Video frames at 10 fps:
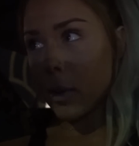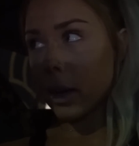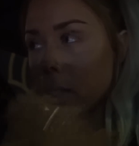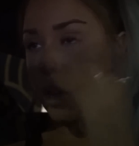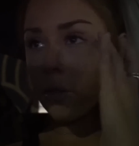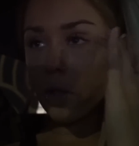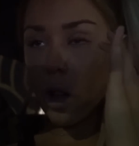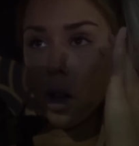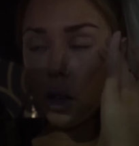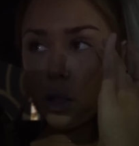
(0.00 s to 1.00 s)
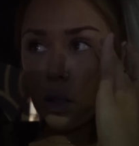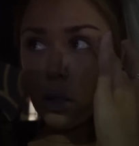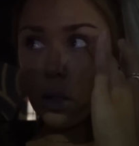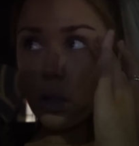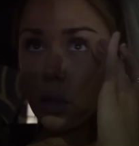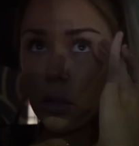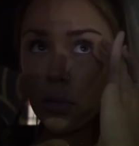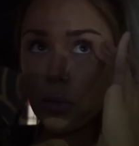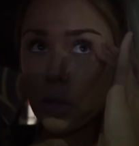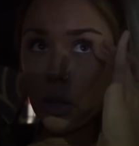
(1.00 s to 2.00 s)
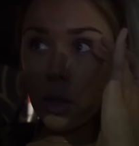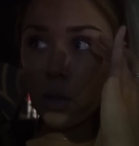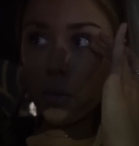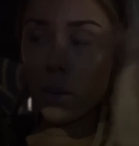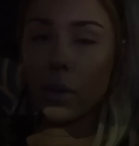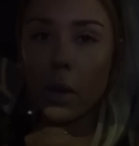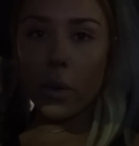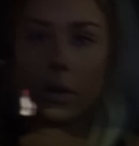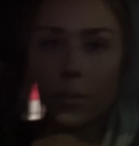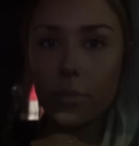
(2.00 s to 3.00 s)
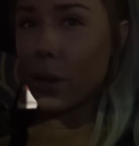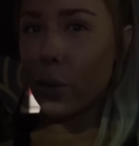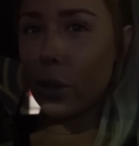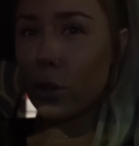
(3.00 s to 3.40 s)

I might not vlog just because, I don't know. Maybe I will. Maybe I will.